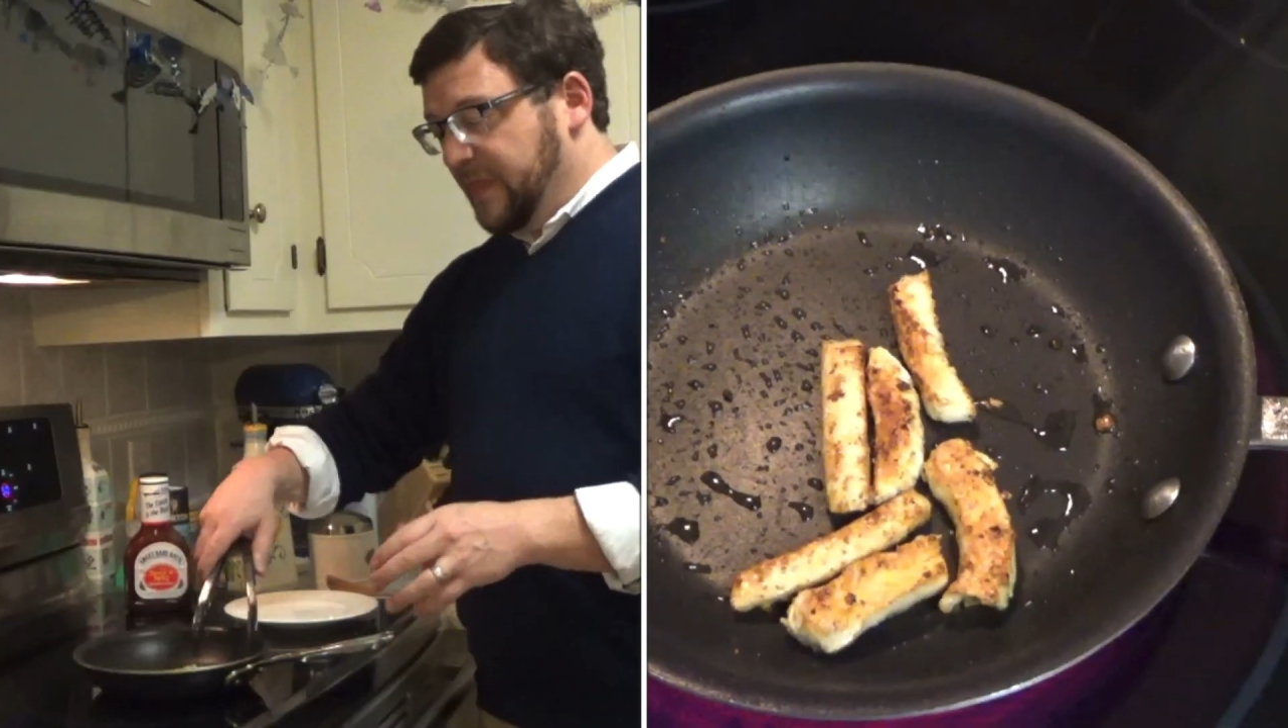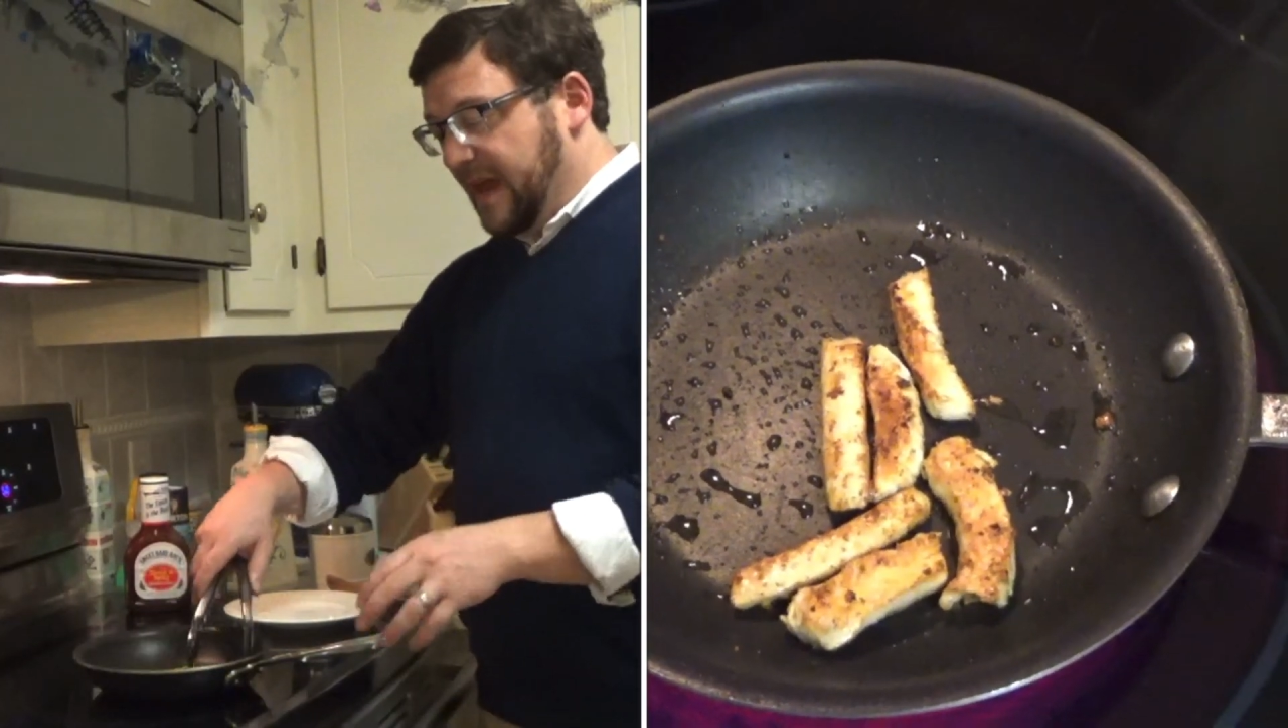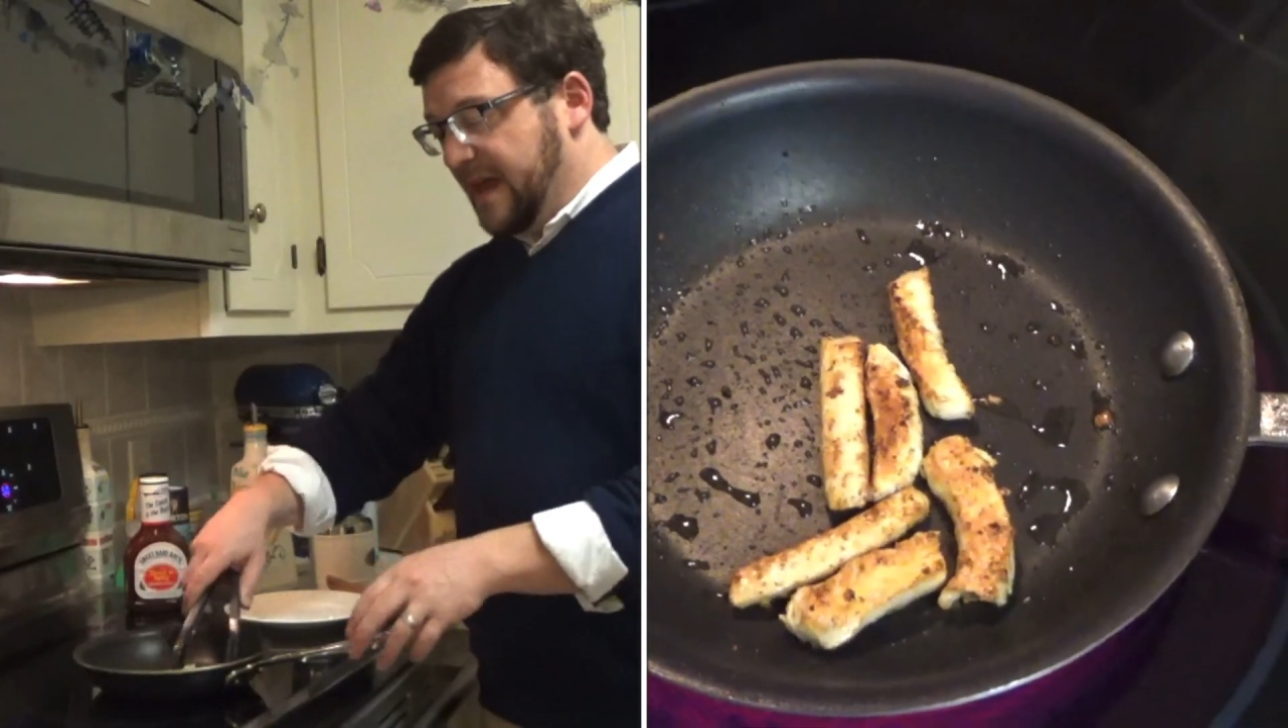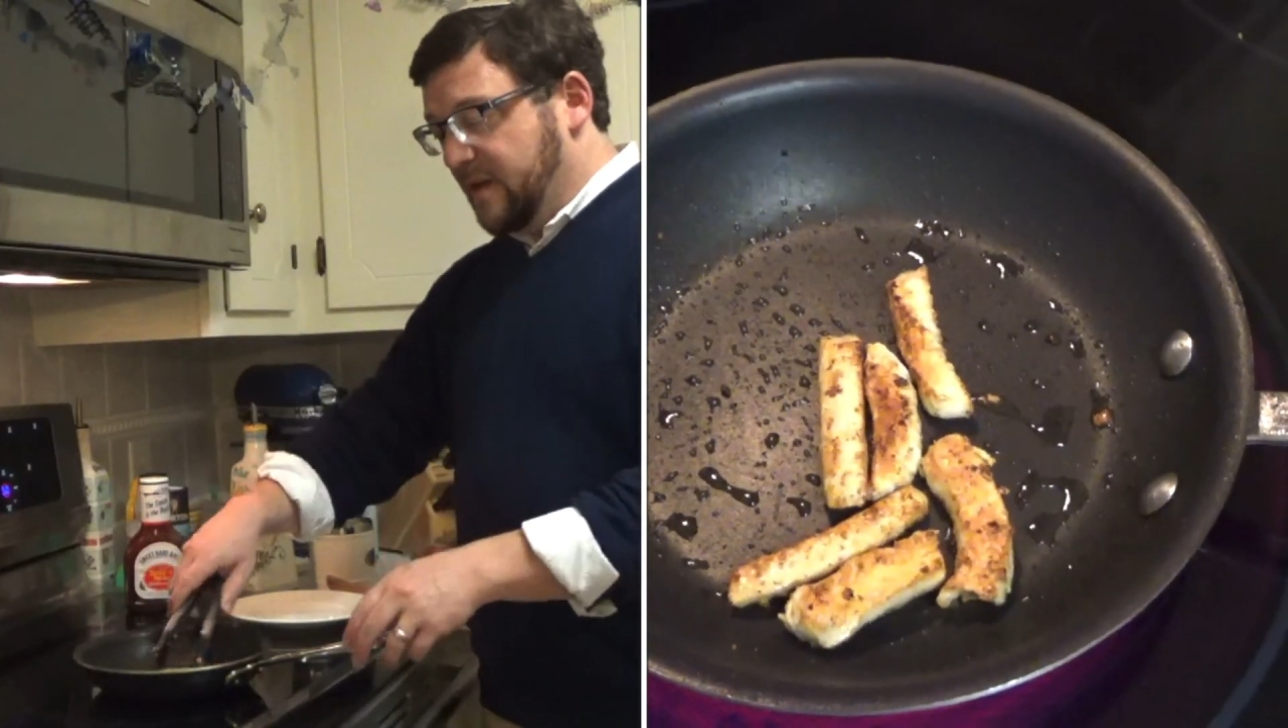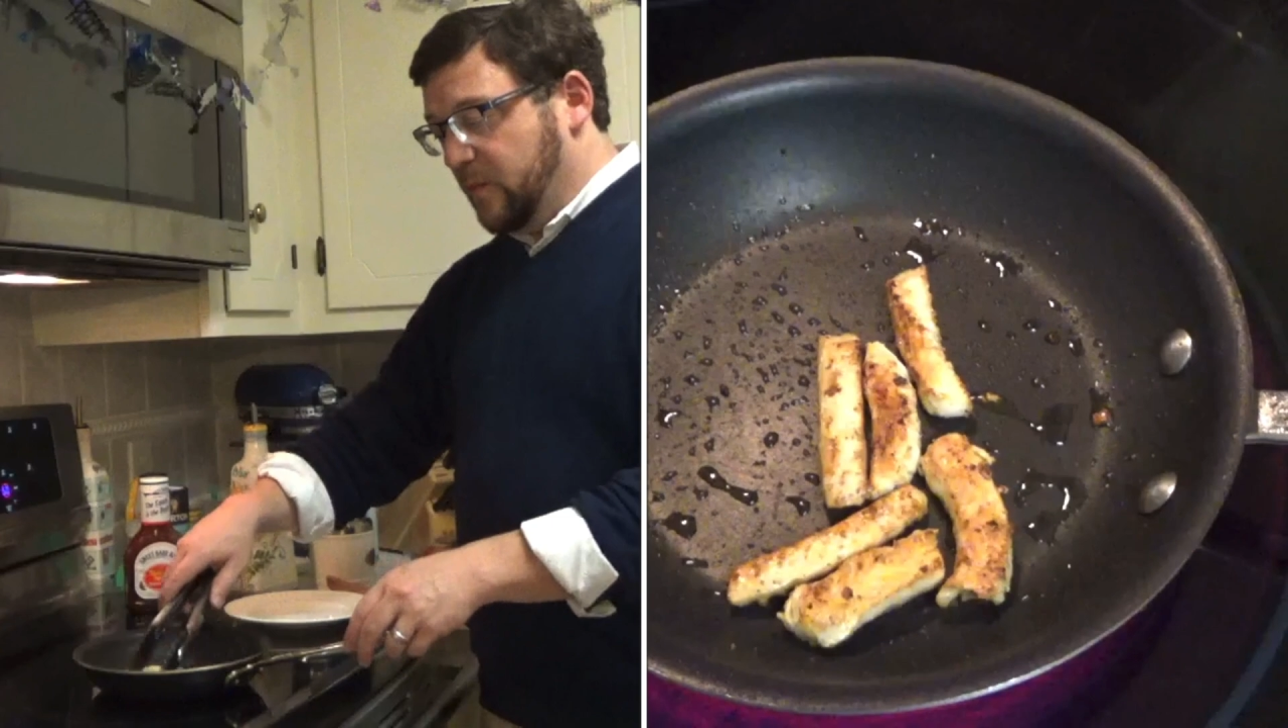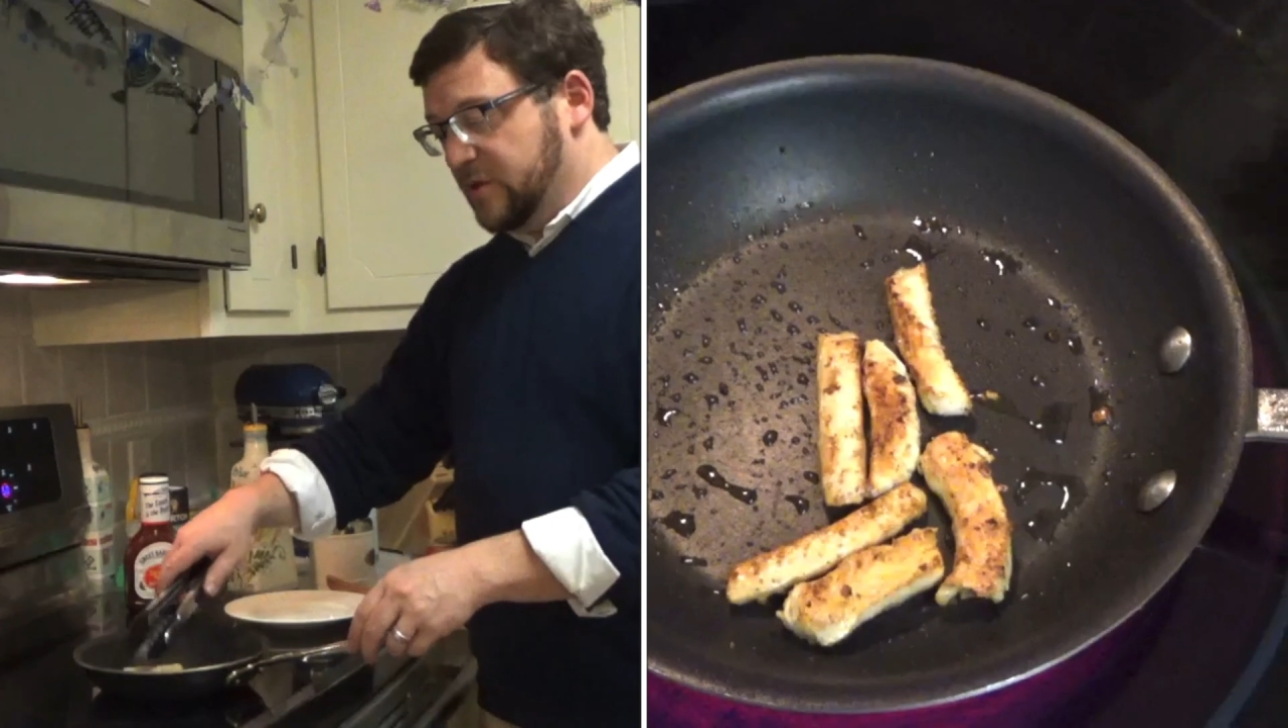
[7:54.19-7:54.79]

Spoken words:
And we're